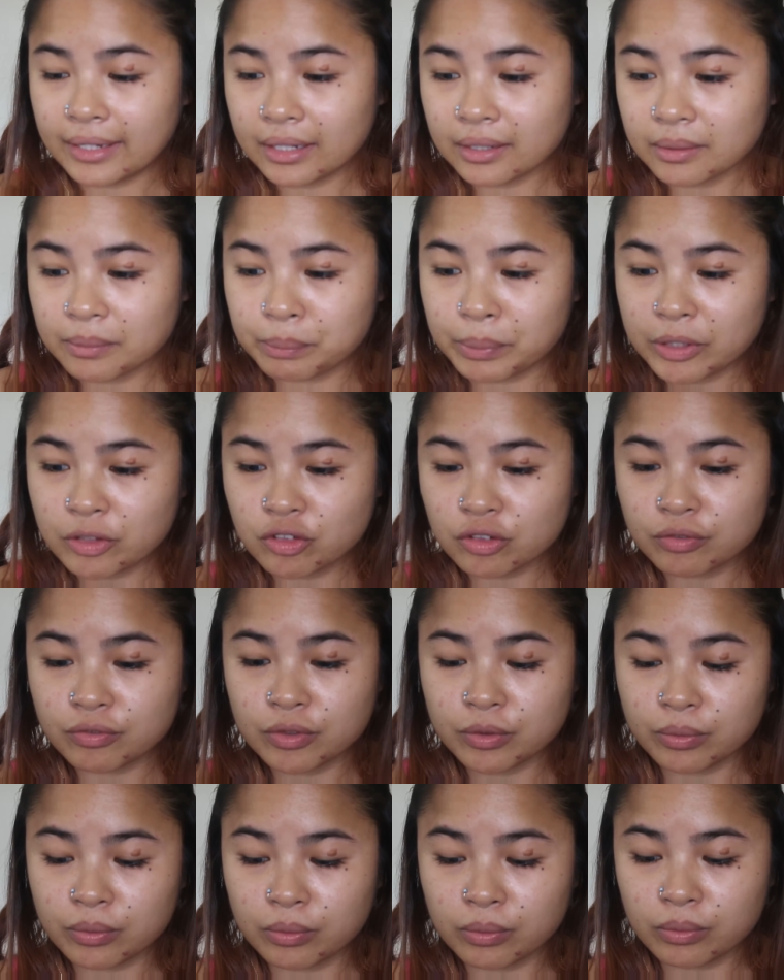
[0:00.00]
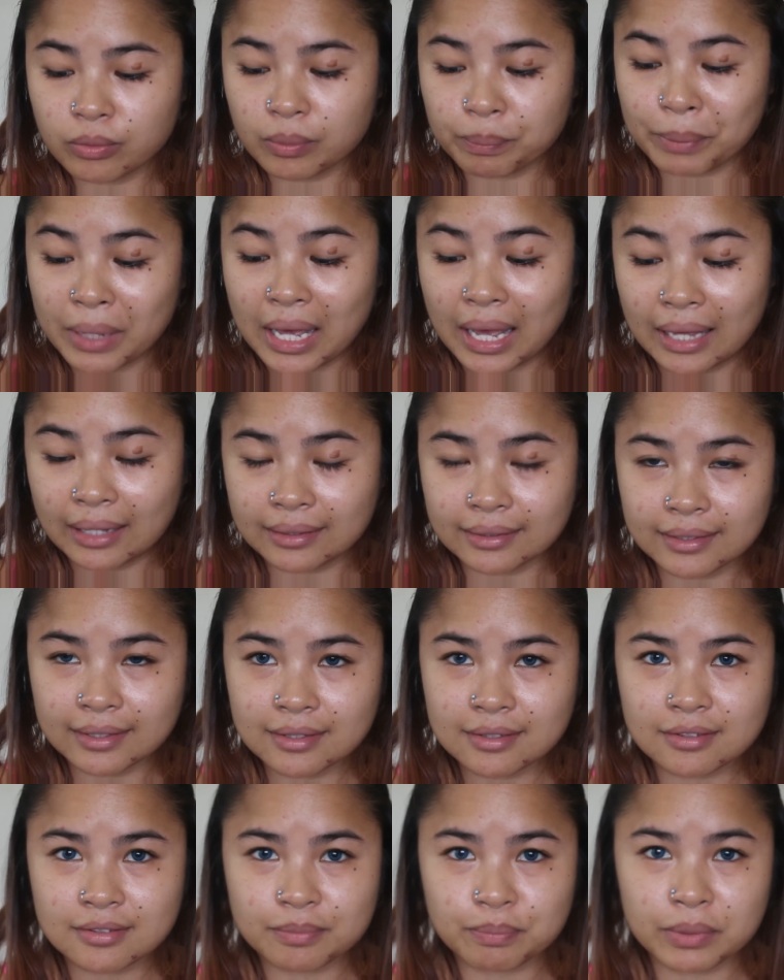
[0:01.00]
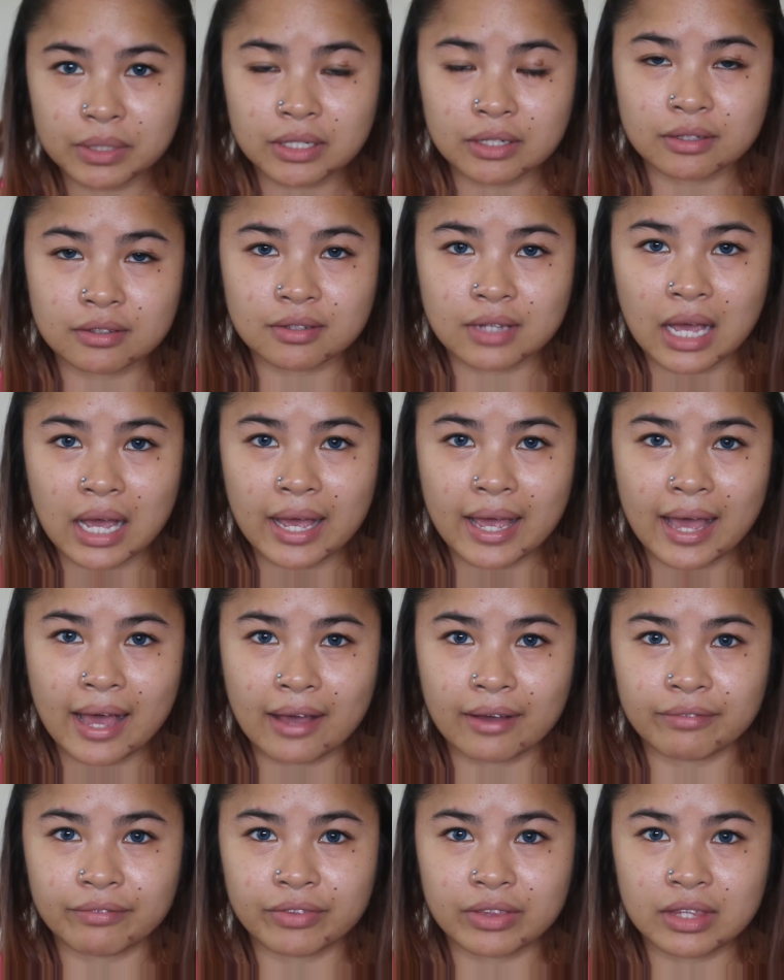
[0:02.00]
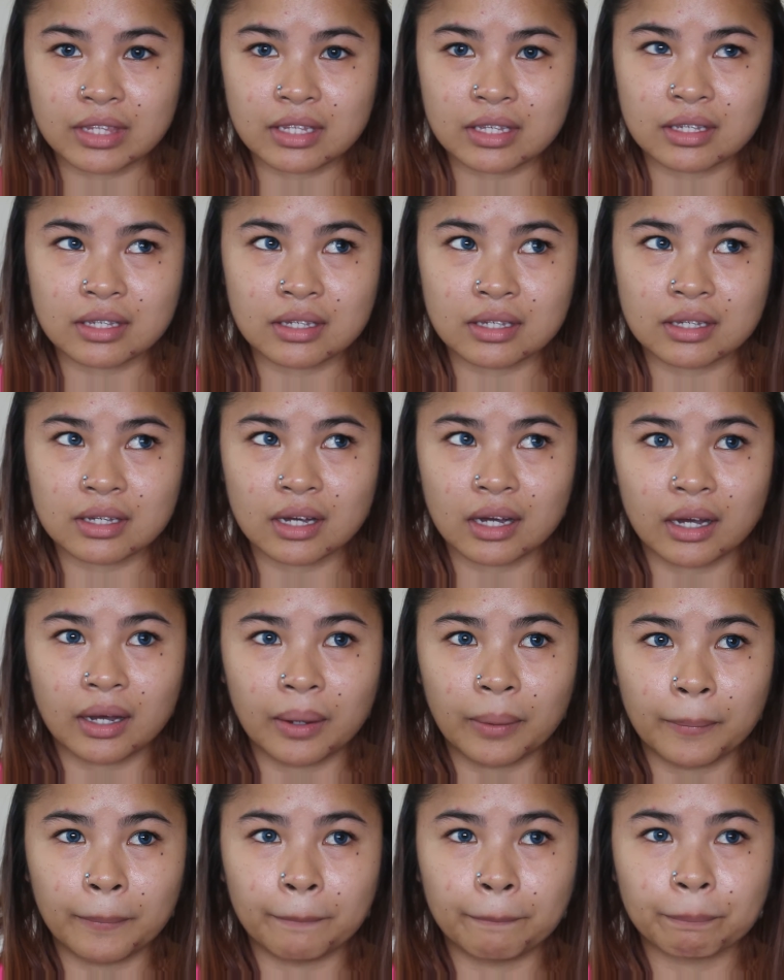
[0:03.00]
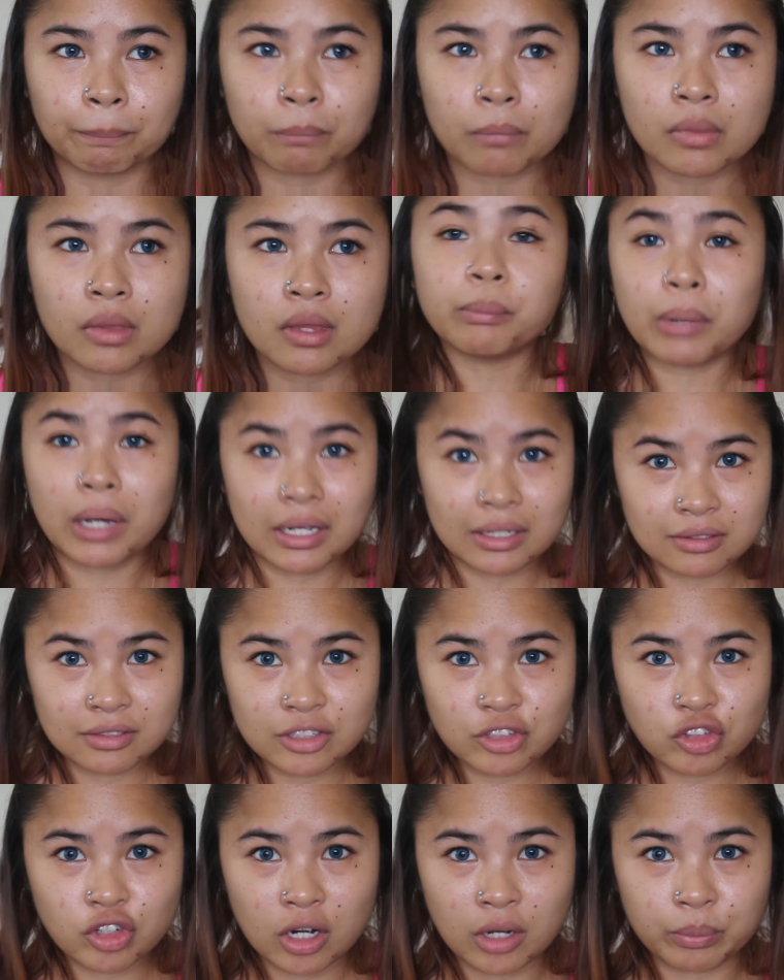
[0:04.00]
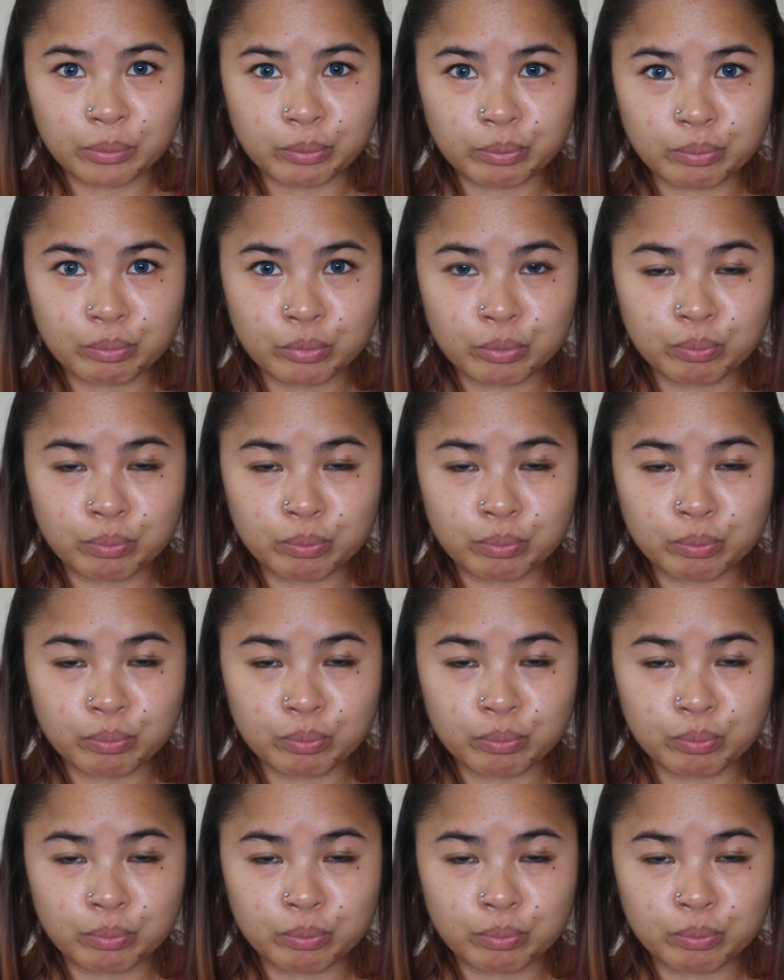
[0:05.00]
got a bunch of new palettes because I have the BoxyCharm